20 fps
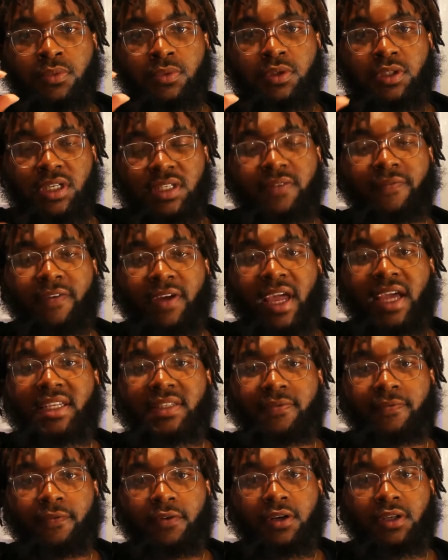
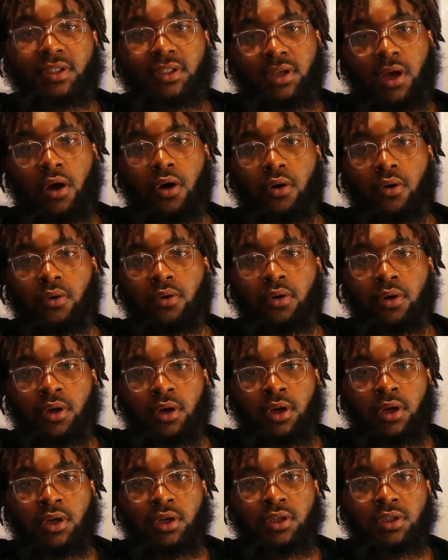justification for the song,
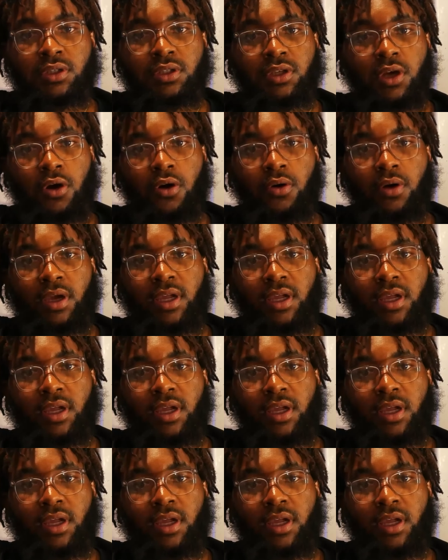so